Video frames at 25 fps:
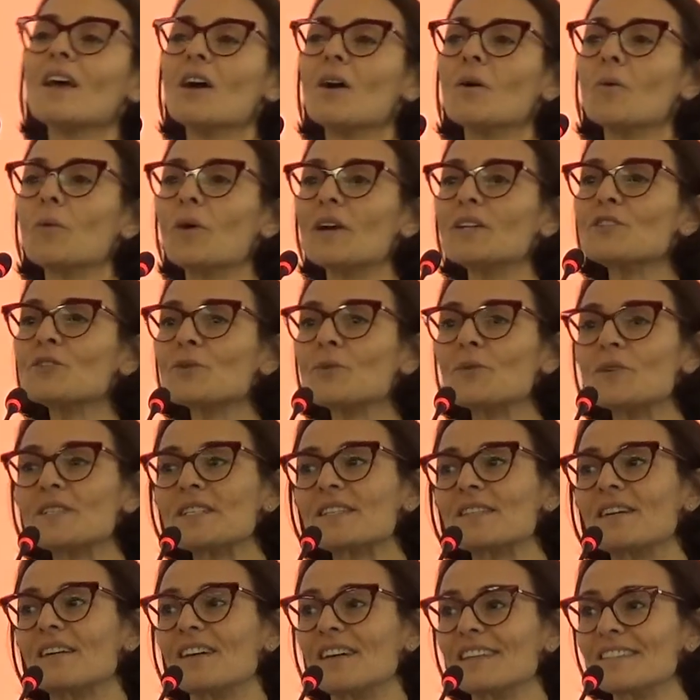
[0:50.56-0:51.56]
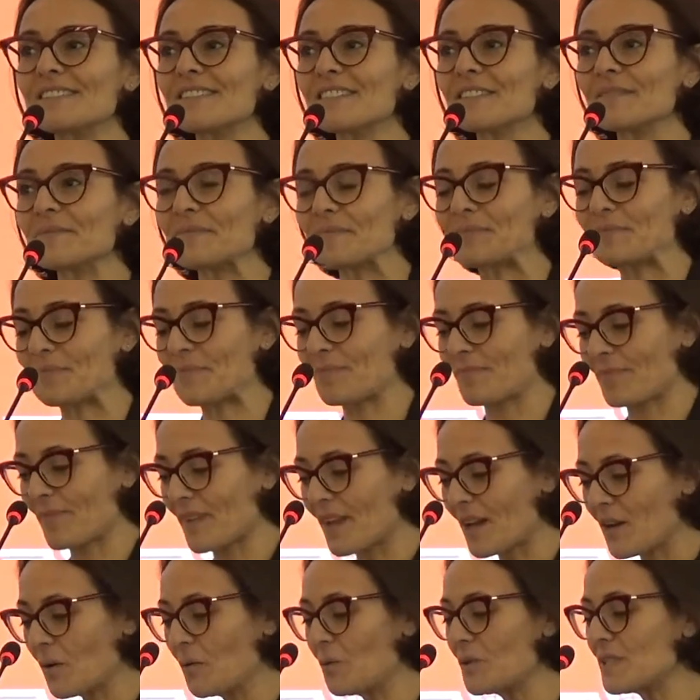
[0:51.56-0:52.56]
where do we start?
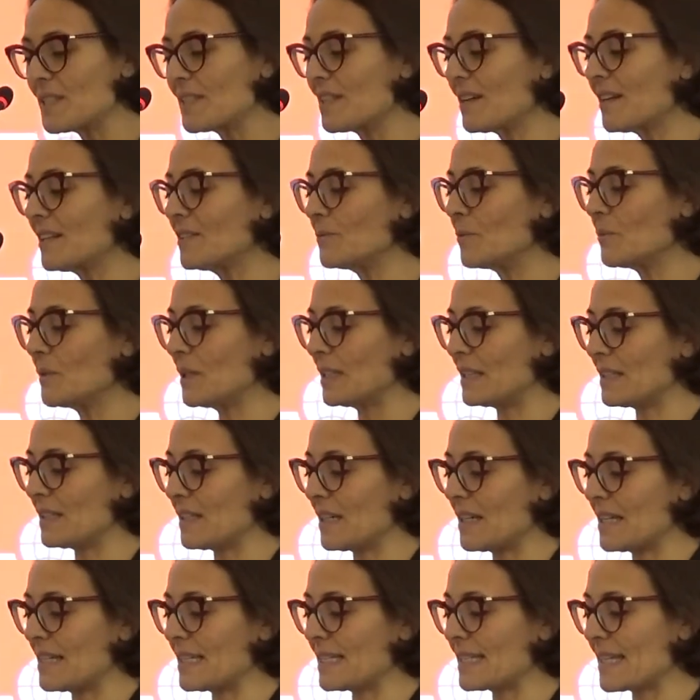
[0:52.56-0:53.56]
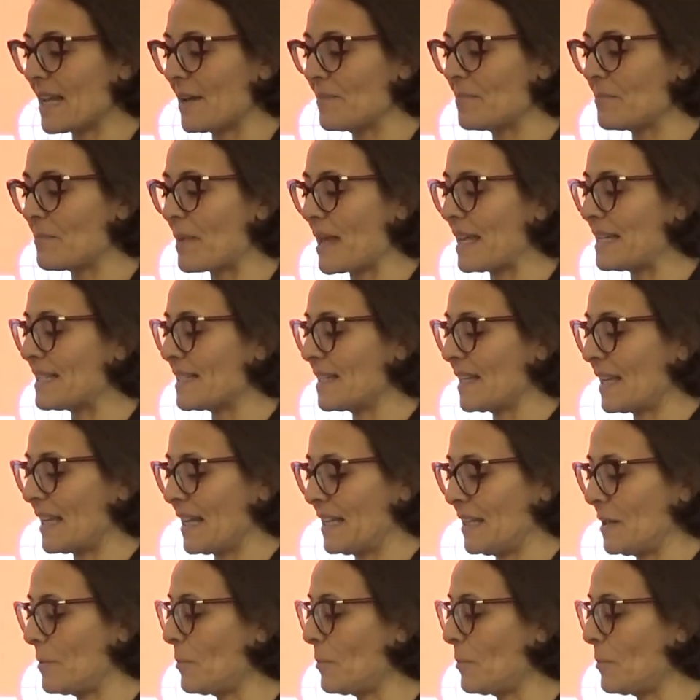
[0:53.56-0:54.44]
We start with uh, some basic and